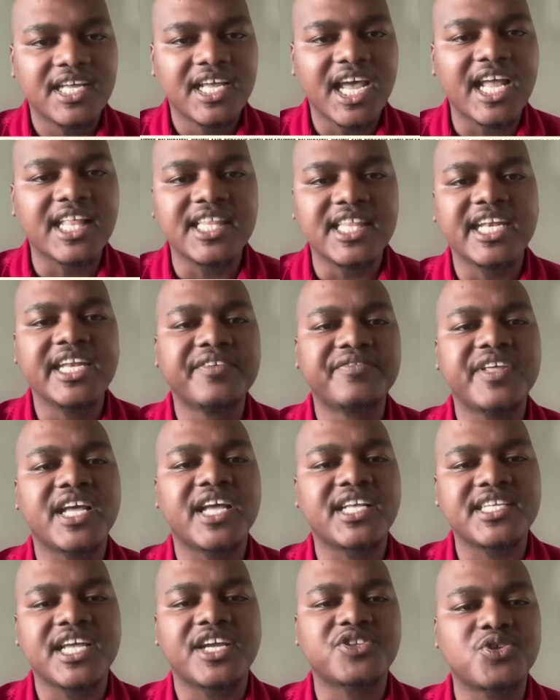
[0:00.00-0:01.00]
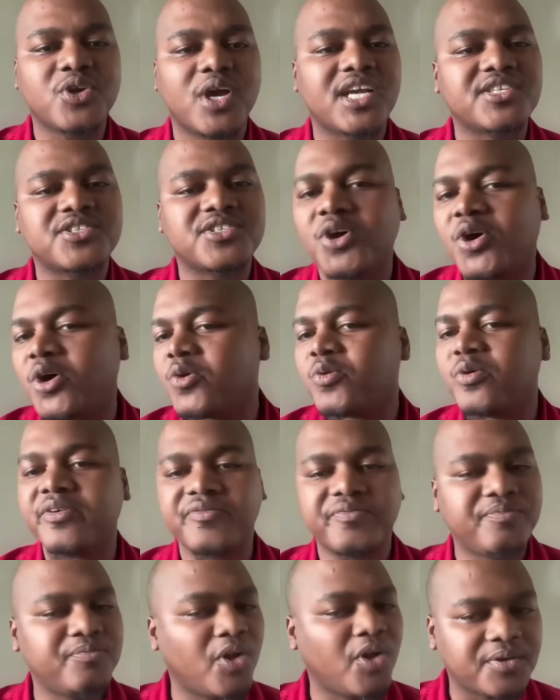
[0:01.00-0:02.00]
And then if they are saying to us, no,
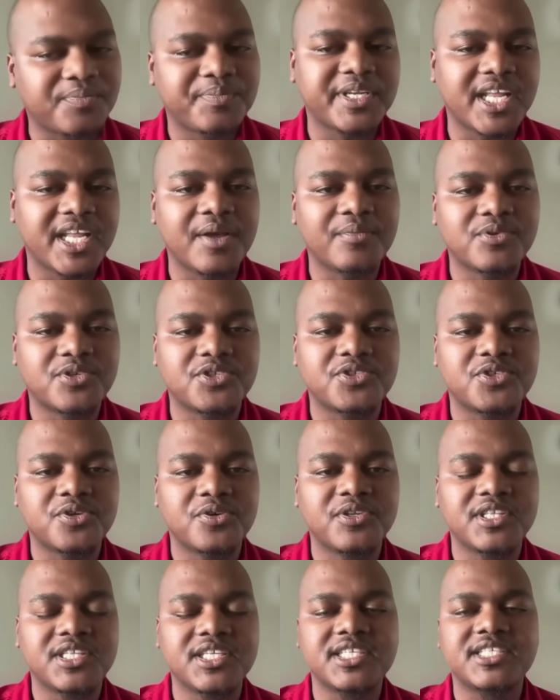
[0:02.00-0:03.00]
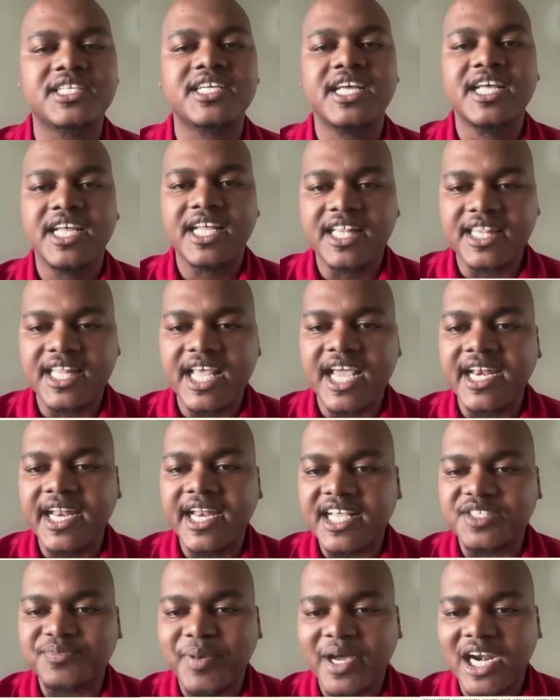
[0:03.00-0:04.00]
we've not been able to deal with it, then
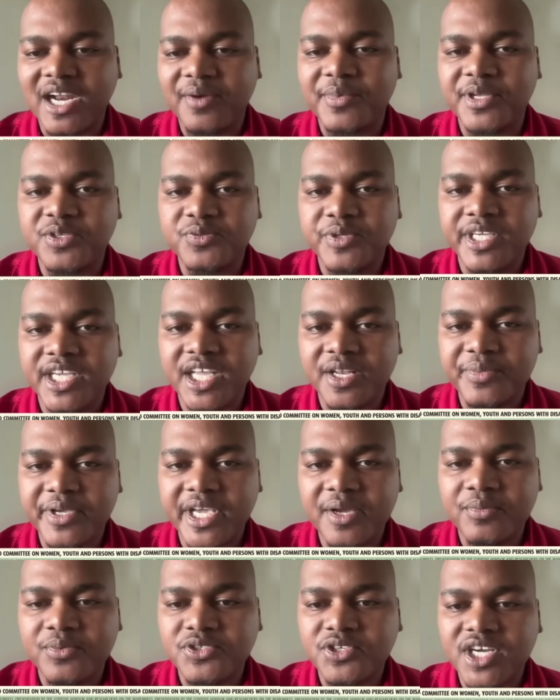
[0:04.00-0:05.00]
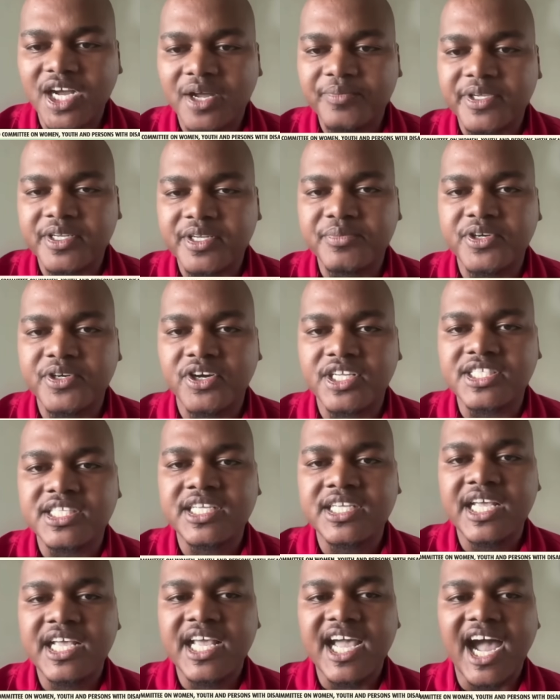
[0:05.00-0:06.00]
as Parliament, we can be able to come in. Because
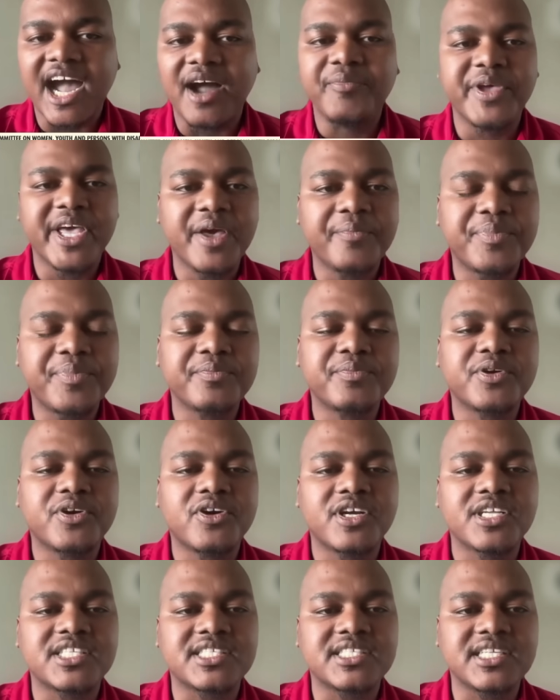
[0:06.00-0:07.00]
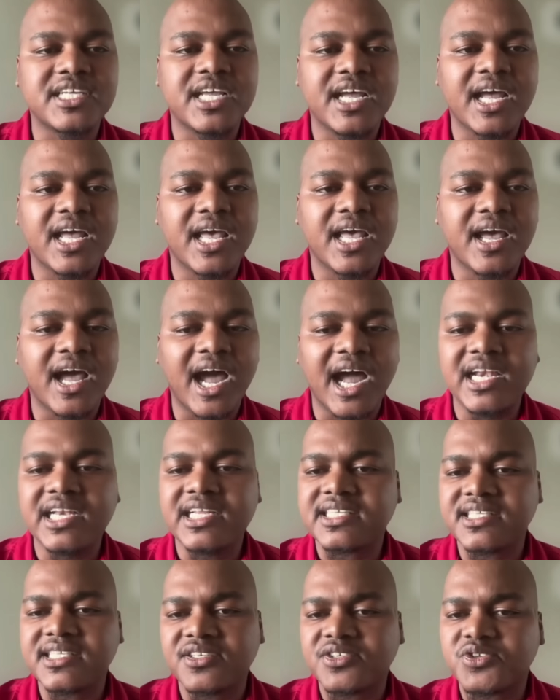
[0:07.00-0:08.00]
I'm happy because I
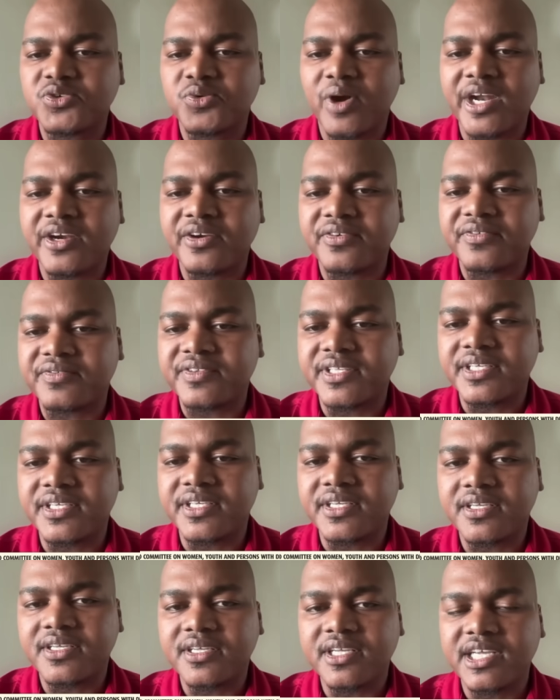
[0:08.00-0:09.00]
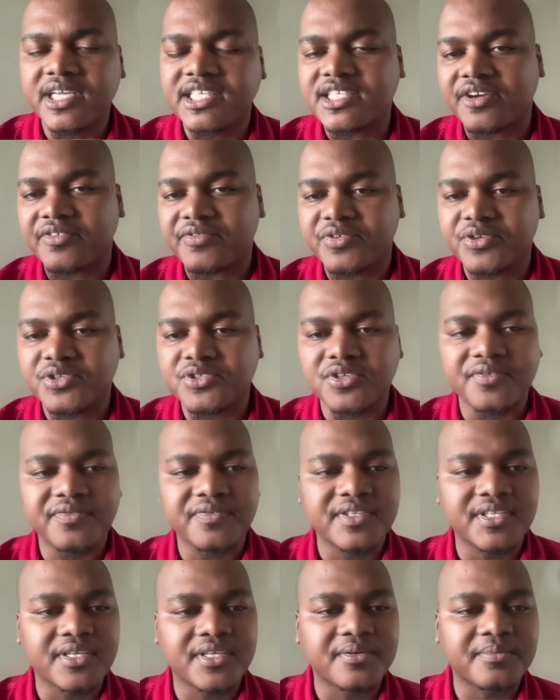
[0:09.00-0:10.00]
listened to one of the interviews
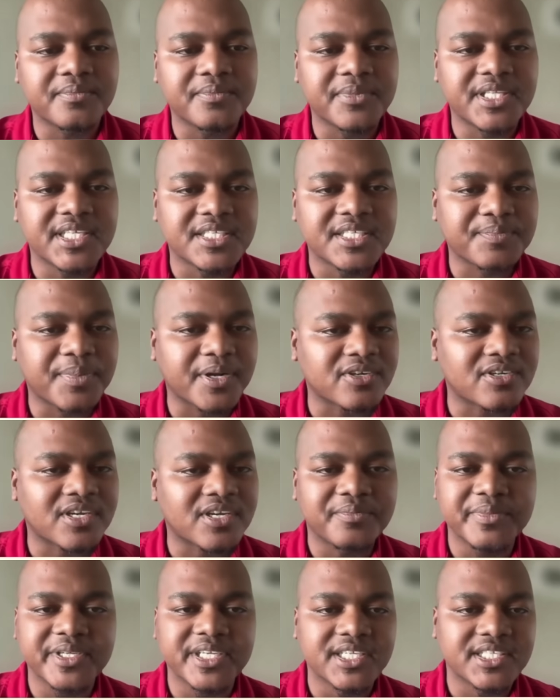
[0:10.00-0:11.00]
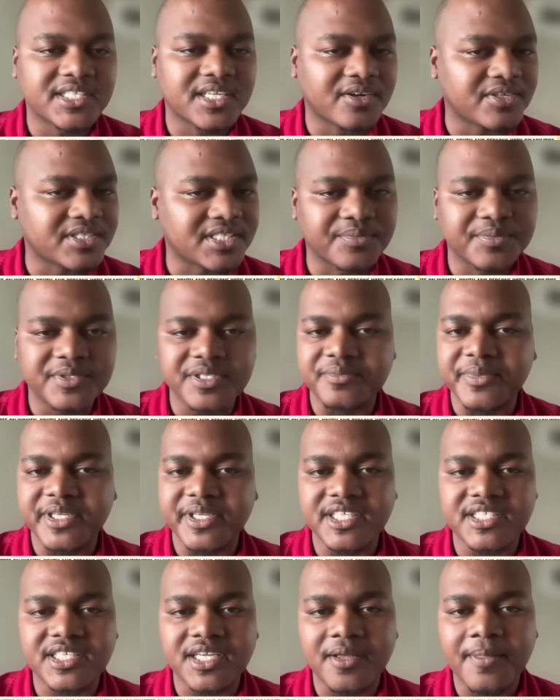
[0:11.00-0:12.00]
of this particular minister or deputy
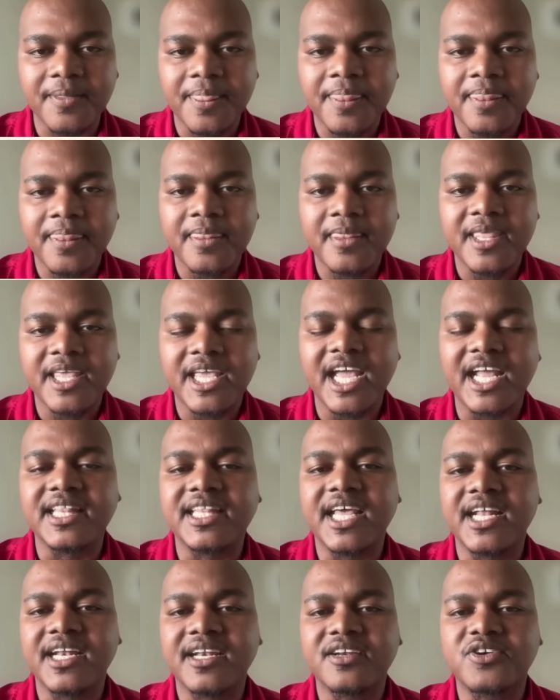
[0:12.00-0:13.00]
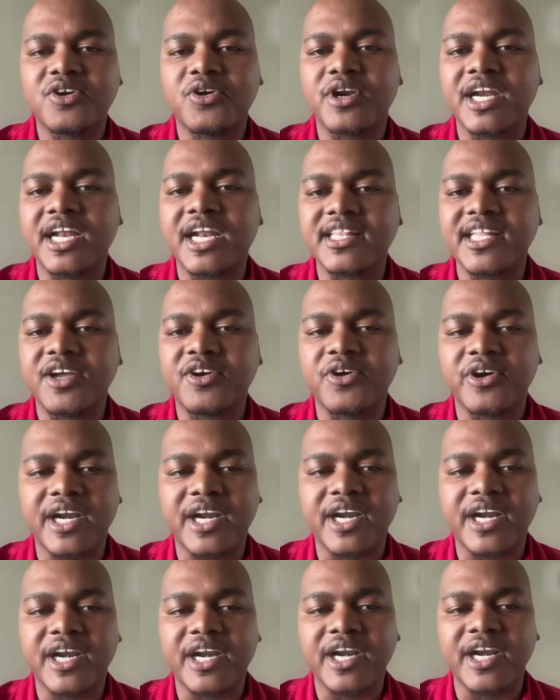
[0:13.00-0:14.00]
minister, and then they
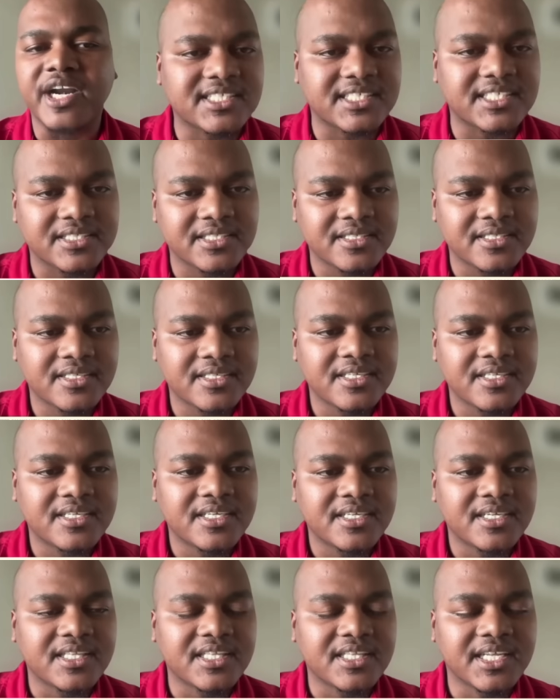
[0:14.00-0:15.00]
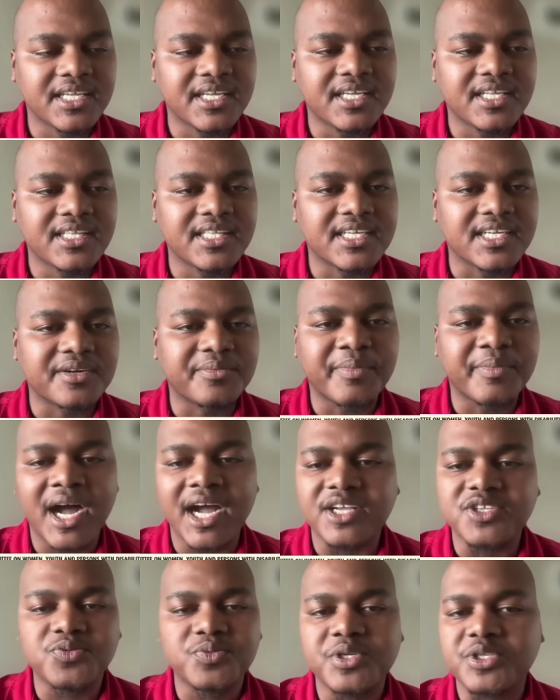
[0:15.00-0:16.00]
corrected the
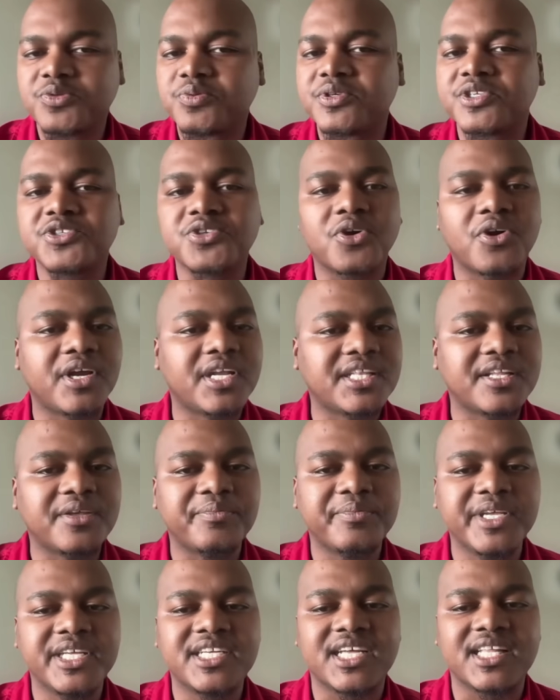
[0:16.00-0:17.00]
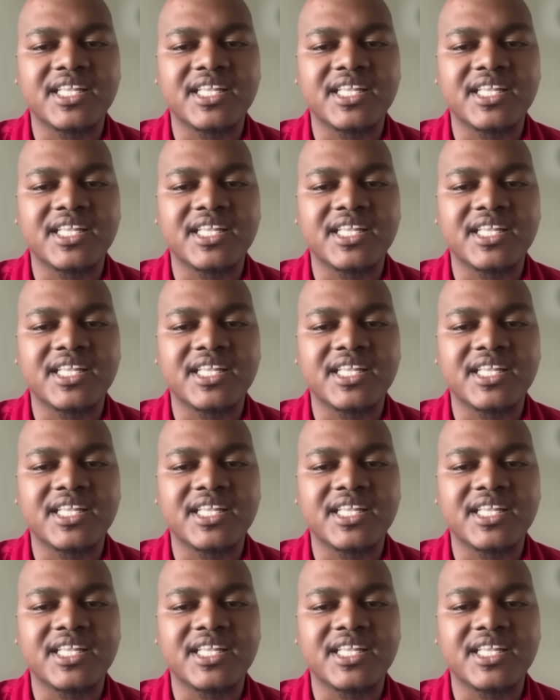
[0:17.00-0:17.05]
remarks which we saw in the media